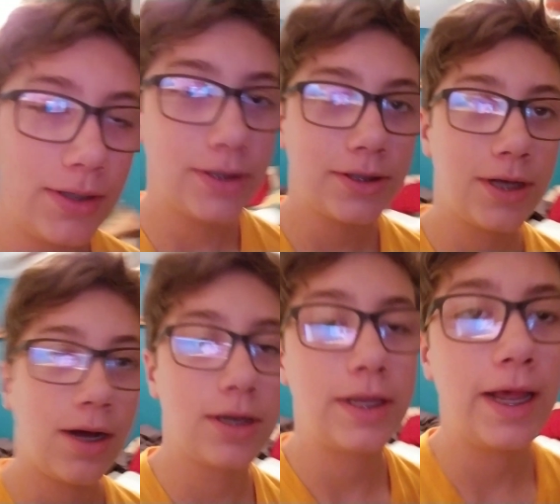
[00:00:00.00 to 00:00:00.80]
So
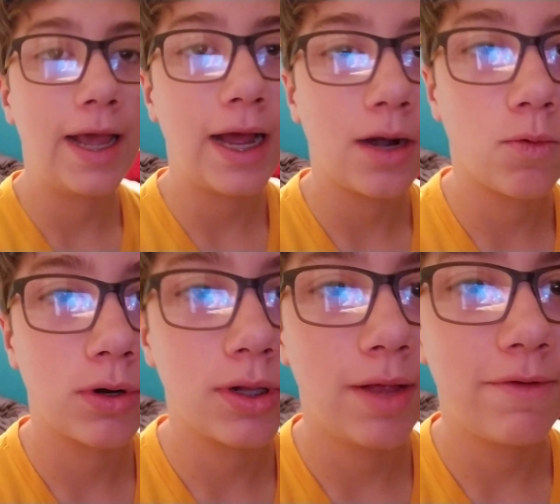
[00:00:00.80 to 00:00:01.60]
today I got to
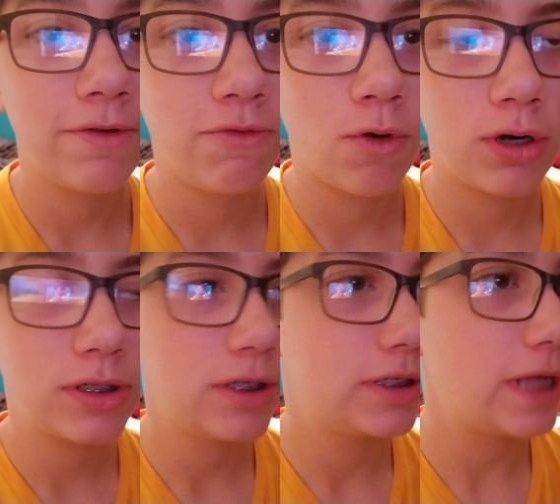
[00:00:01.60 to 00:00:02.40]
work 11 to 4.
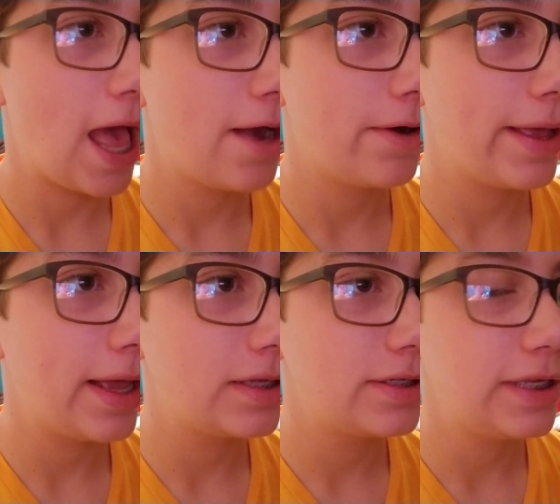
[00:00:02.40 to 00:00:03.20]
It's a Saturday.
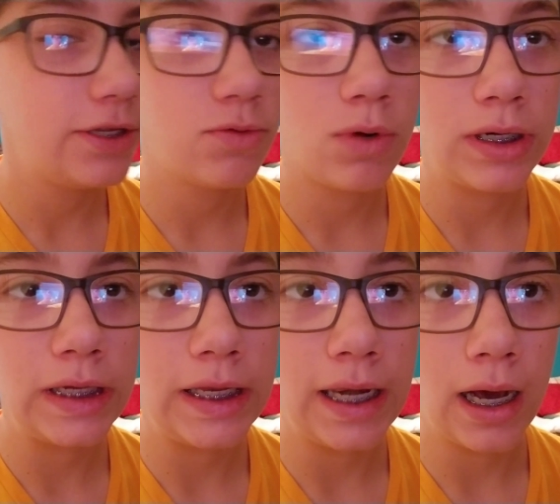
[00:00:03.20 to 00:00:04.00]
It's the
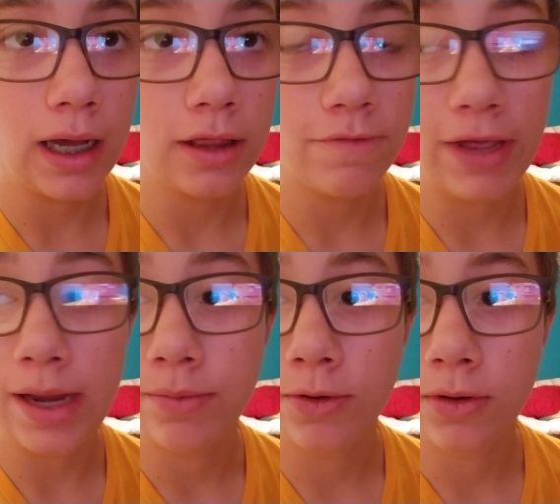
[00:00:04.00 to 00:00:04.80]
29th of
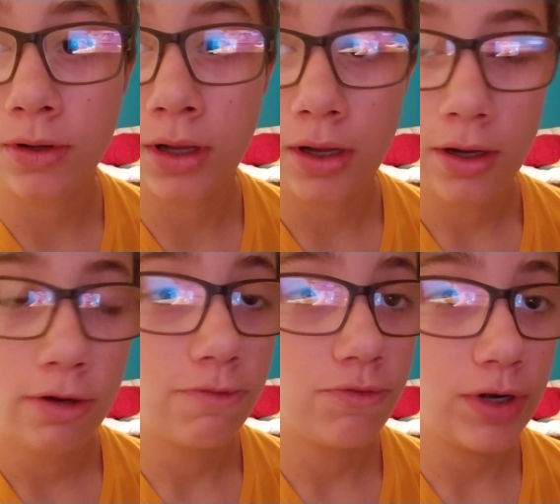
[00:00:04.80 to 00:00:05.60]
April.
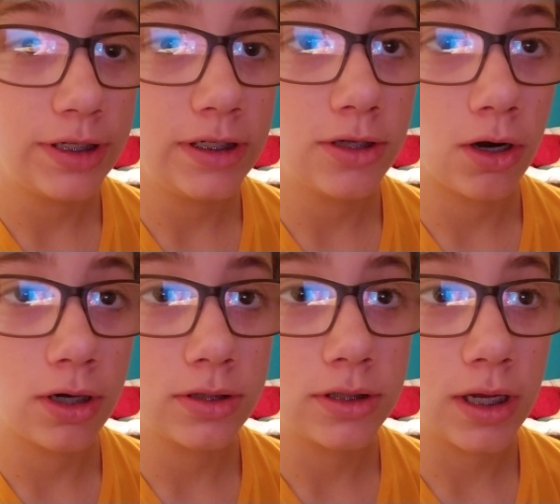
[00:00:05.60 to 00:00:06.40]
Fritchies are
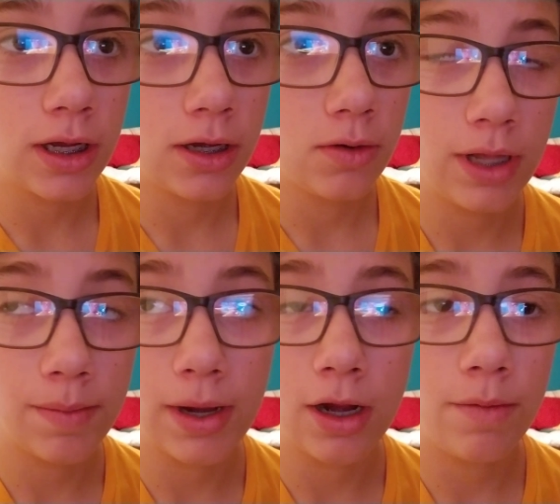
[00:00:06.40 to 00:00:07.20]
in town. They
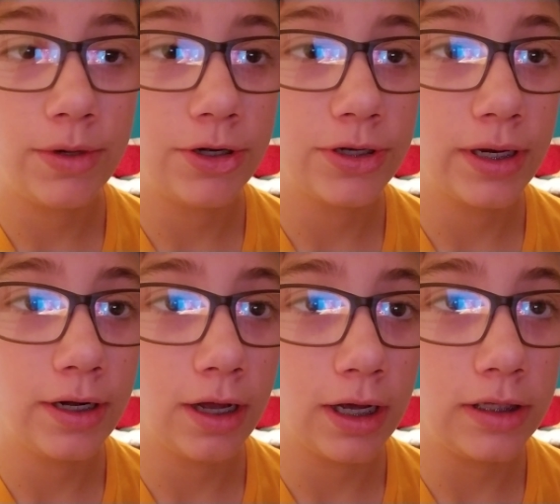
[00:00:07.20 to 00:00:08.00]
might come here
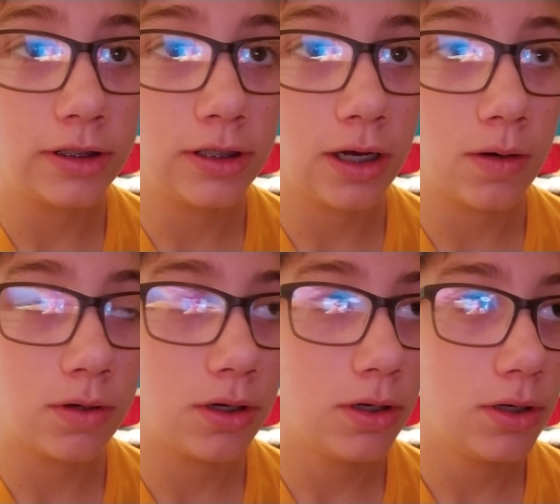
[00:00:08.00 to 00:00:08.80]
tonight,
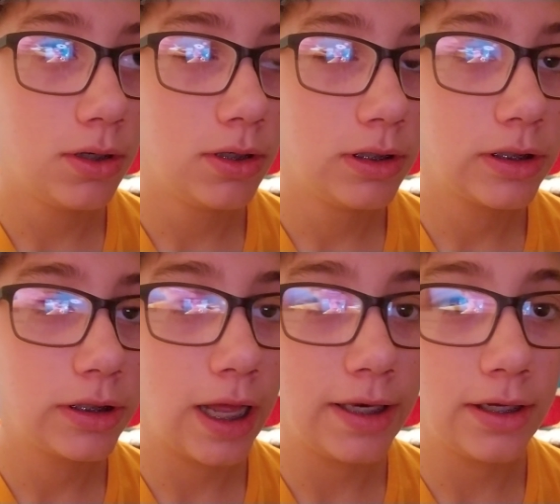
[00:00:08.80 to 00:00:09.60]
so
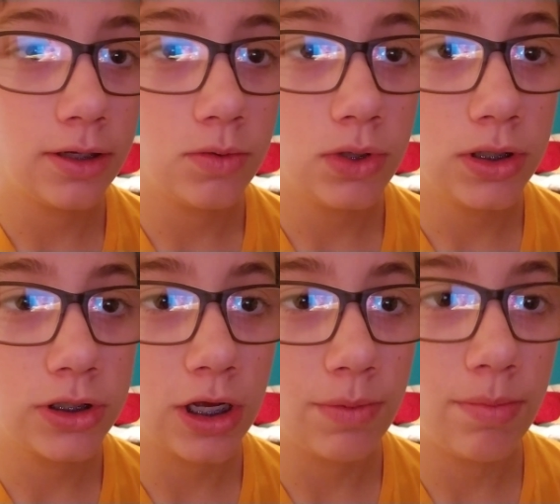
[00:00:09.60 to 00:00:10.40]
stay tuned. It's
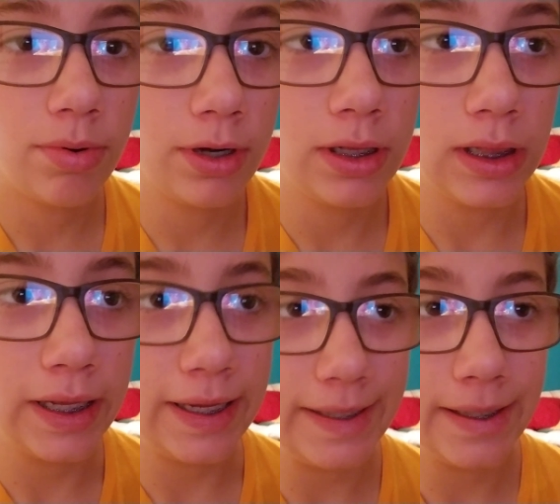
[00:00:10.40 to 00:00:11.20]
gonna be pretty
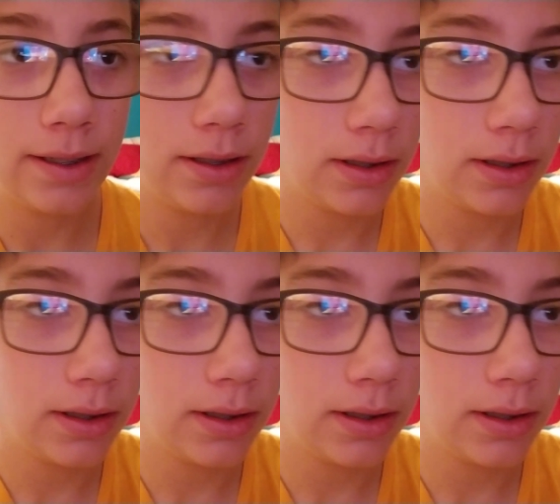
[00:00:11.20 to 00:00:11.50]
lit.